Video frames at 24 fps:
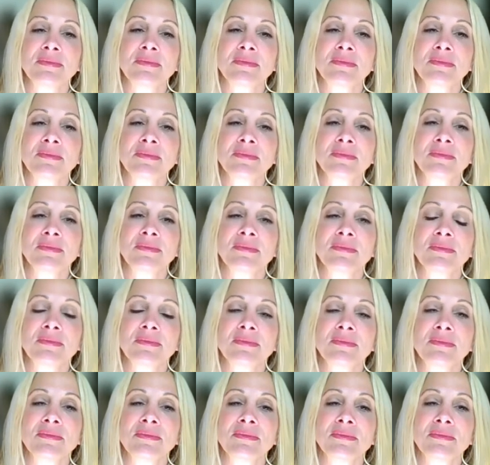
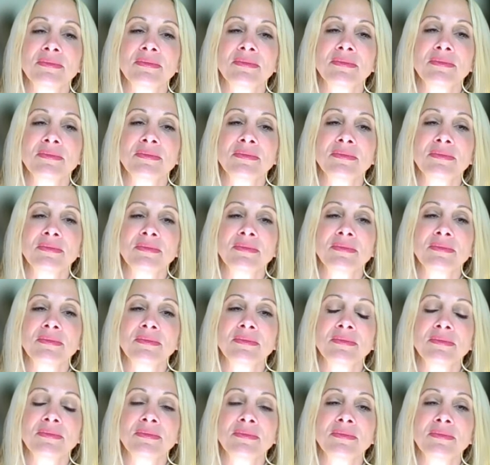
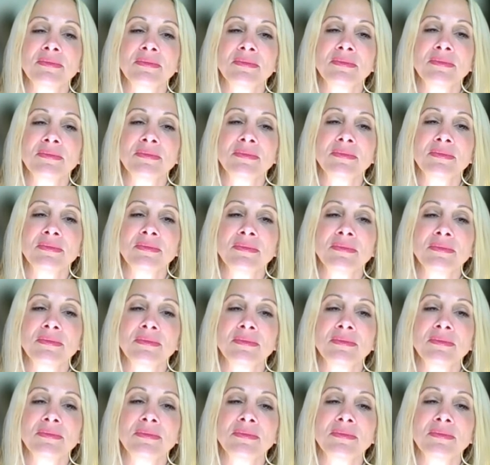
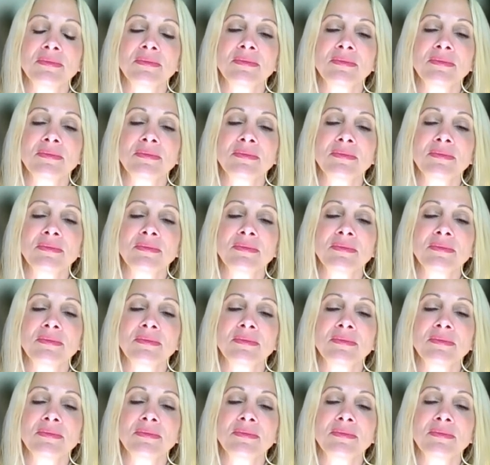This person isn't speaking.